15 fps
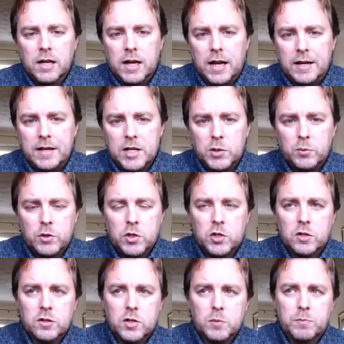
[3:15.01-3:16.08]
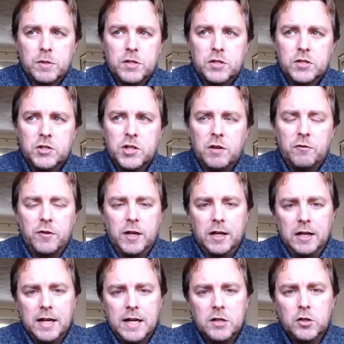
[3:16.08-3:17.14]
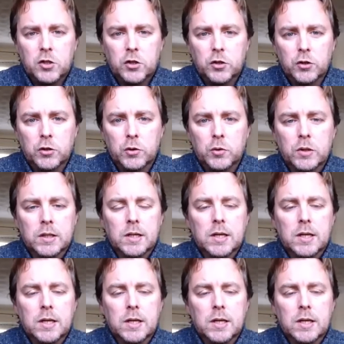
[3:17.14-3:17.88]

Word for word: and this was specifically to